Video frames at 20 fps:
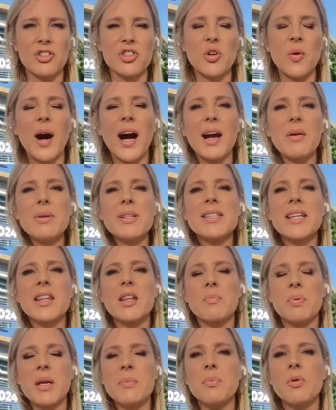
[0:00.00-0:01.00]
So I would say
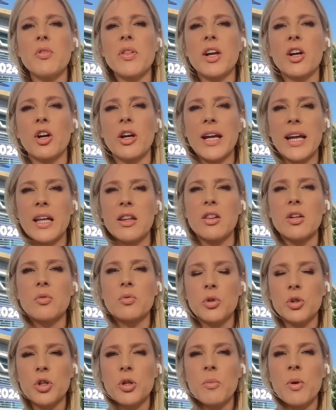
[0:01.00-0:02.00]
the people that are in the
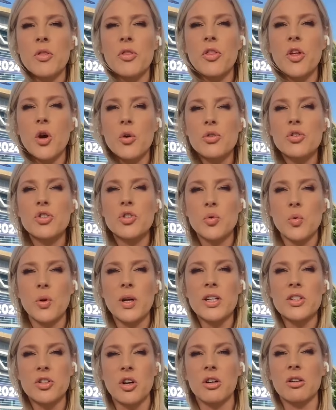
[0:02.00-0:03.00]
room, those
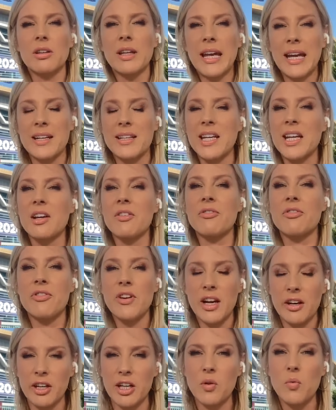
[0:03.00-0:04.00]
stories are landing
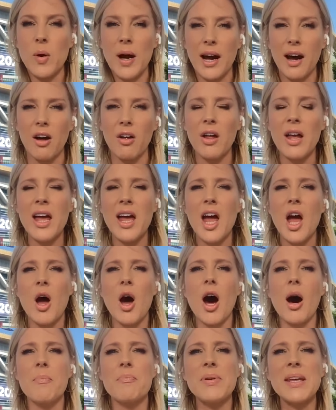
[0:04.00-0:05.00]
very well,
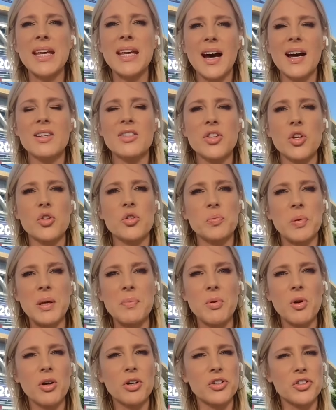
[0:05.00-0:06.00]
because those
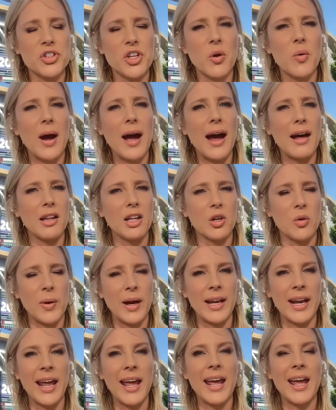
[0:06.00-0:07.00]
people are so
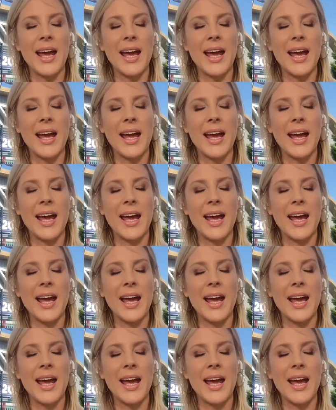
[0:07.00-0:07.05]
eloquent